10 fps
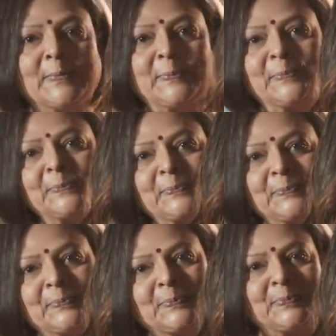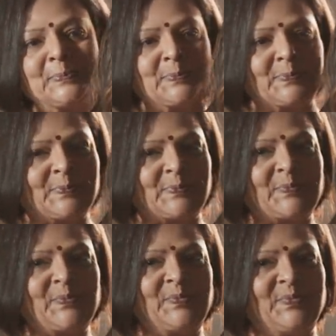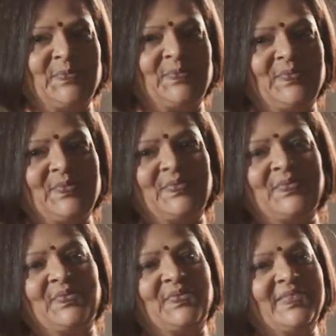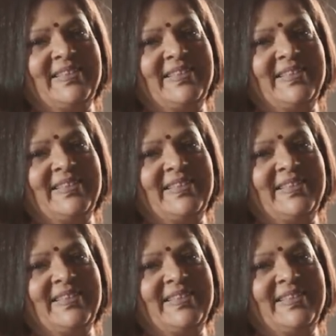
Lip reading: (not speaking)